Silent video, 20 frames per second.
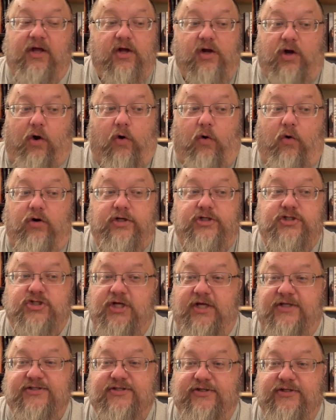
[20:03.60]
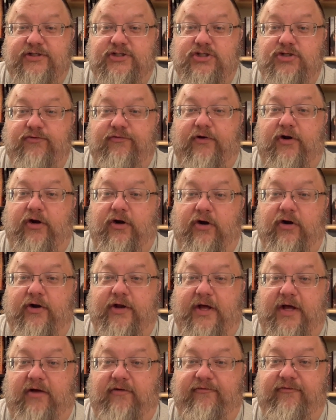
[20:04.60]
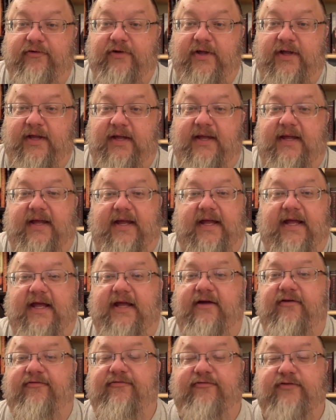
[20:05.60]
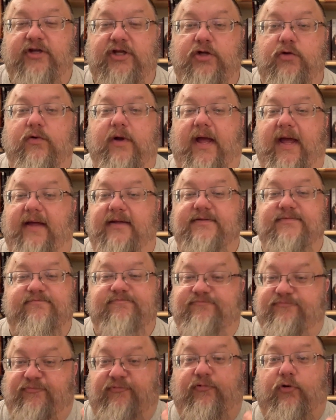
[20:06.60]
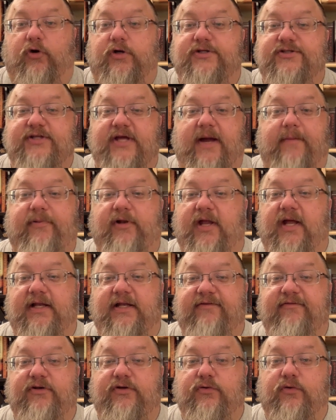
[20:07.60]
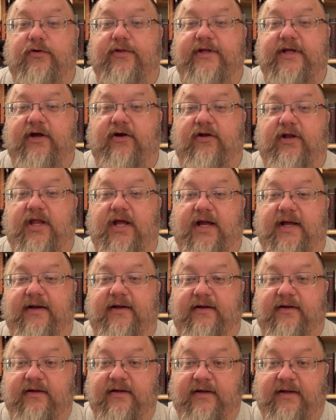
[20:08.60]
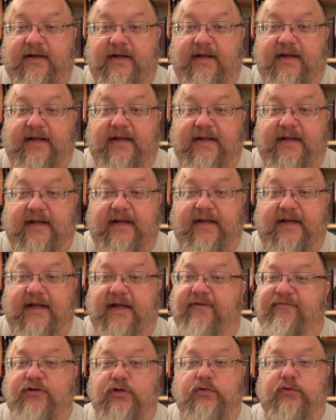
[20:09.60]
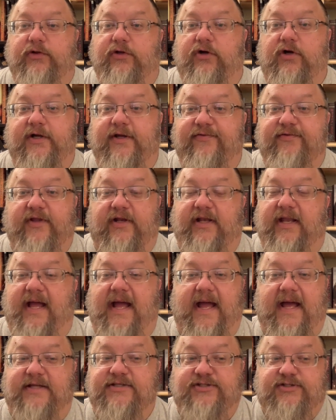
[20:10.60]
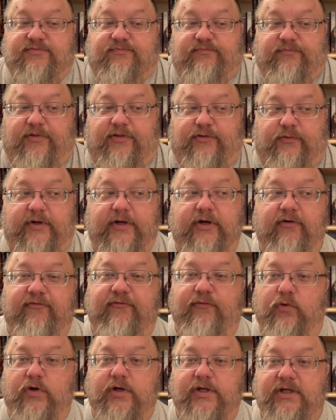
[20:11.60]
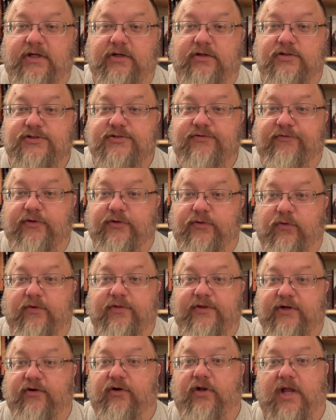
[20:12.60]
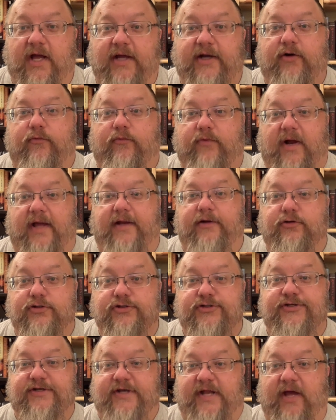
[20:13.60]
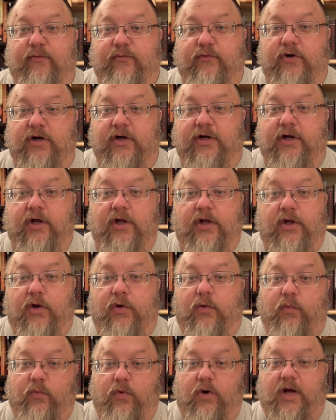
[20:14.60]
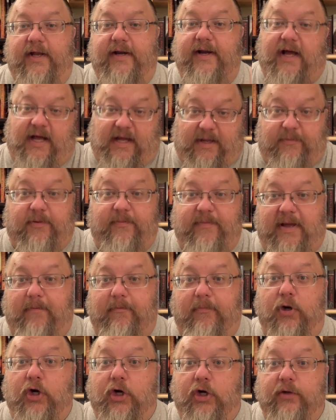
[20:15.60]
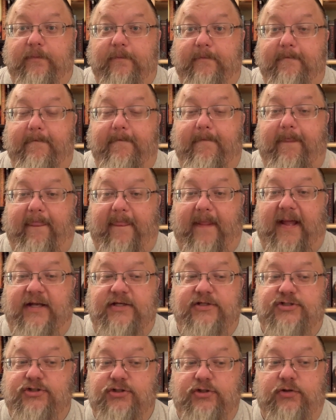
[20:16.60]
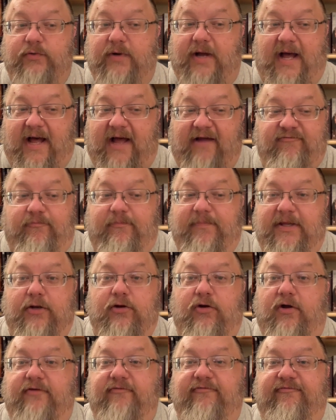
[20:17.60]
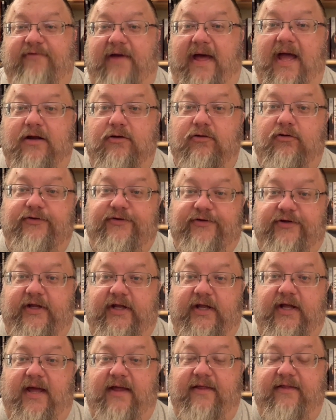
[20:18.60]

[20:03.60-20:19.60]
or just that you've heard of? If you, for example, I live in North Carolina. If you look at the last 3 or 4 years of the North Carolina Writers Network, 1, I'm a member, and 2, I've been on faculty